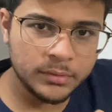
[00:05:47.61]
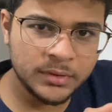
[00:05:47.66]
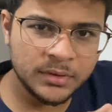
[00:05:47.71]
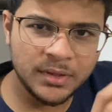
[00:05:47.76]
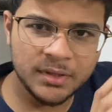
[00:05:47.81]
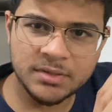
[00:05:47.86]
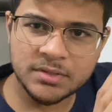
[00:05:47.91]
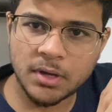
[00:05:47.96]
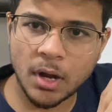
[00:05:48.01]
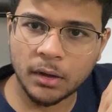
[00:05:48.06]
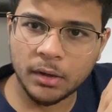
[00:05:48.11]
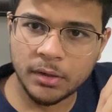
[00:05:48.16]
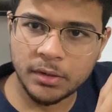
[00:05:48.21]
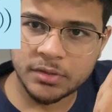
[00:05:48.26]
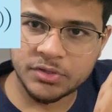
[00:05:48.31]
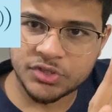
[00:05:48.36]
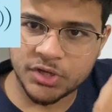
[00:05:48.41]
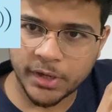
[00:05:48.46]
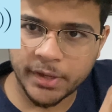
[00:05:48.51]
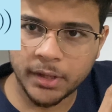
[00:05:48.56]
they started
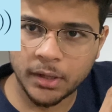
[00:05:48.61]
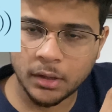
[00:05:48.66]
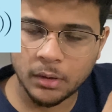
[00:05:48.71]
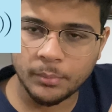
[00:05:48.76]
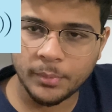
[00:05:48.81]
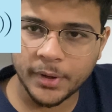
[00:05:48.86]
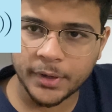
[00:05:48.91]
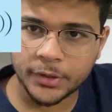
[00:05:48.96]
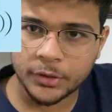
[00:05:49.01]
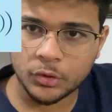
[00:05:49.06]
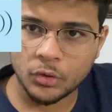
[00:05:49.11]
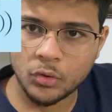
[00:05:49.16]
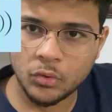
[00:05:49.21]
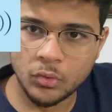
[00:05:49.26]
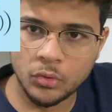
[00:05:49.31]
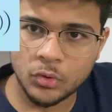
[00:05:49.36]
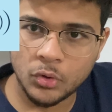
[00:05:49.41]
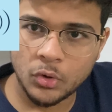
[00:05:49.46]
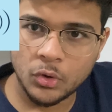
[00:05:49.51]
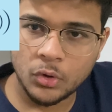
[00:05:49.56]
shaking a bit, you
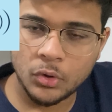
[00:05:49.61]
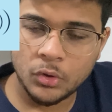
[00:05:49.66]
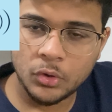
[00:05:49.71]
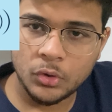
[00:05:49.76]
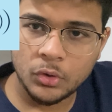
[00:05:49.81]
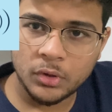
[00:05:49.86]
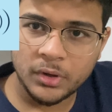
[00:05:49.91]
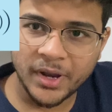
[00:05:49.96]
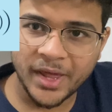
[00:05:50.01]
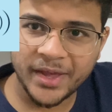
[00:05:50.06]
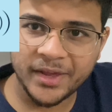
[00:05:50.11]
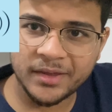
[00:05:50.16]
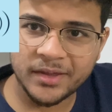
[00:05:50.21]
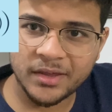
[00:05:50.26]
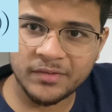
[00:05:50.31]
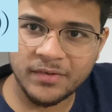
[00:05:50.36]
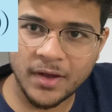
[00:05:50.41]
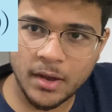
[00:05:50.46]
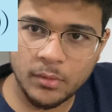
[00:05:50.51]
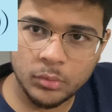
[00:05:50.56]
know, like
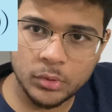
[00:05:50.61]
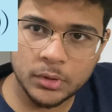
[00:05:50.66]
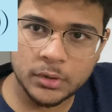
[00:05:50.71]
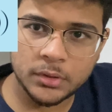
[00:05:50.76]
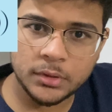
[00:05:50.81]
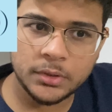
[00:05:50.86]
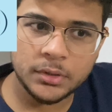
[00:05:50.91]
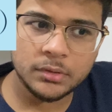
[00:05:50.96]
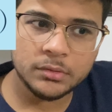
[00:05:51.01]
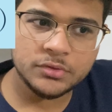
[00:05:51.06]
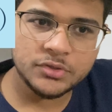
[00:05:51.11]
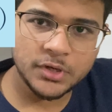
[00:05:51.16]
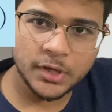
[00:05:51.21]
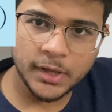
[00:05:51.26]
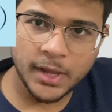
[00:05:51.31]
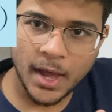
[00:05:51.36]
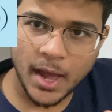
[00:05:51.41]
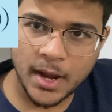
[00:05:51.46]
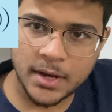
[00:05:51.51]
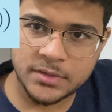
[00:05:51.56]
if I would
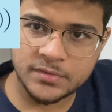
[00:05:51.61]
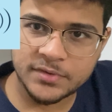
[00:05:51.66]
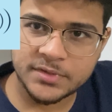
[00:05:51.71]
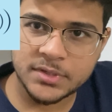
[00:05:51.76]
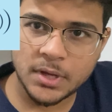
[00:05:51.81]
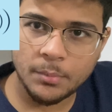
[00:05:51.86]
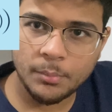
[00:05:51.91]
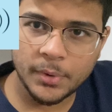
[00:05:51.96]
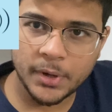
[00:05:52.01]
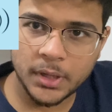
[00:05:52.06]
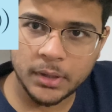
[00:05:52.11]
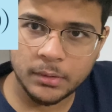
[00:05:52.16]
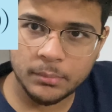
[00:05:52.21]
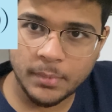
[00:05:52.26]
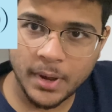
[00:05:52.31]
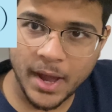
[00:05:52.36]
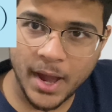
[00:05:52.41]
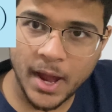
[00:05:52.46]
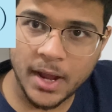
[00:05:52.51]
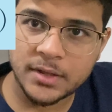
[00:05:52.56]
shake hands with somebody,
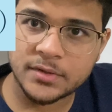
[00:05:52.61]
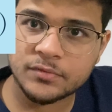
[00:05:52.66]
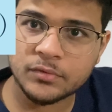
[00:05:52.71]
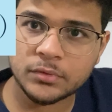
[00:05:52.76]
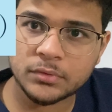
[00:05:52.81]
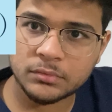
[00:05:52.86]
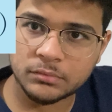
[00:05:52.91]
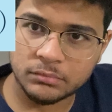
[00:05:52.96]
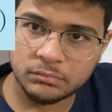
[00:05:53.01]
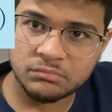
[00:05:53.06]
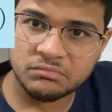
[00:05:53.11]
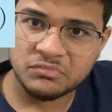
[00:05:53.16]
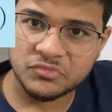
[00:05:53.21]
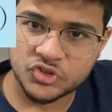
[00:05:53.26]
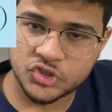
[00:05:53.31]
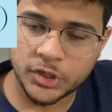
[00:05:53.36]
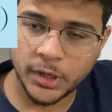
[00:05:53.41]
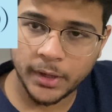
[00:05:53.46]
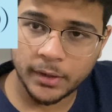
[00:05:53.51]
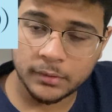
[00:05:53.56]
my hands would
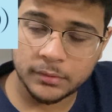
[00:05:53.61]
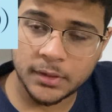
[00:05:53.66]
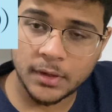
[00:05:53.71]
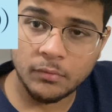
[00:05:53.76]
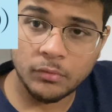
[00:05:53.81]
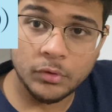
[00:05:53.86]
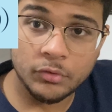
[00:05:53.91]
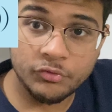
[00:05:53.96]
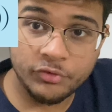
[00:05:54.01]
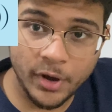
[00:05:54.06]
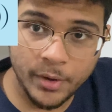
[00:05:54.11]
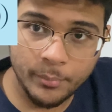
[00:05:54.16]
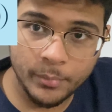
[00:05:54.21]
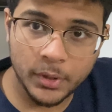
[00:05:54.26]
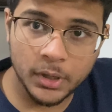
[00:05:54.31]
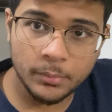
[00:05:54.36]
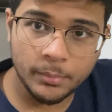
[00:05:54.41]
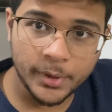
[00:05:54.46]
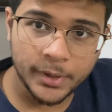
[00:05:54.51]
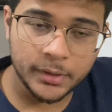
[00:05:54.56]
shake, they would
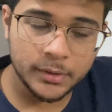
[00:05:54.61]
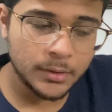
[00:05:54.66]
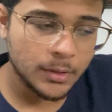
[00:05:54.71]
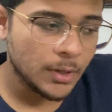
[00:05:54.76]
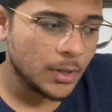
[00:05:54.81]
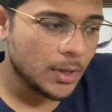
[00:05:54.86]
tremble a bit.